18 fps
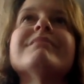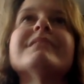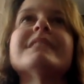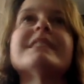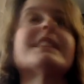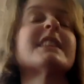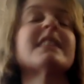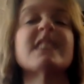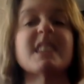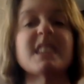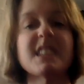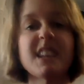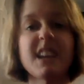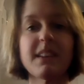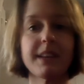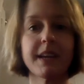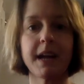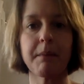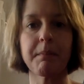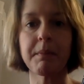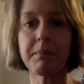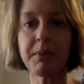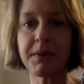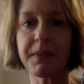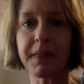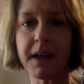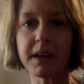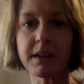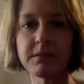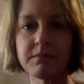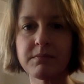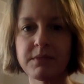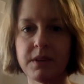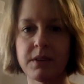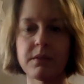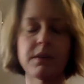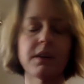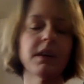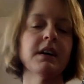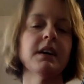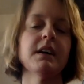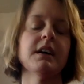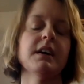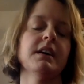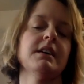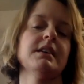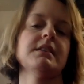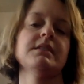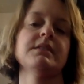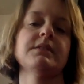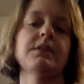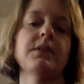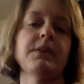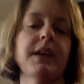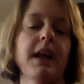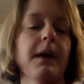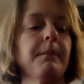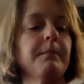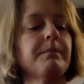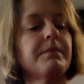it's still gonna sound like Happy Birthday. So yeah.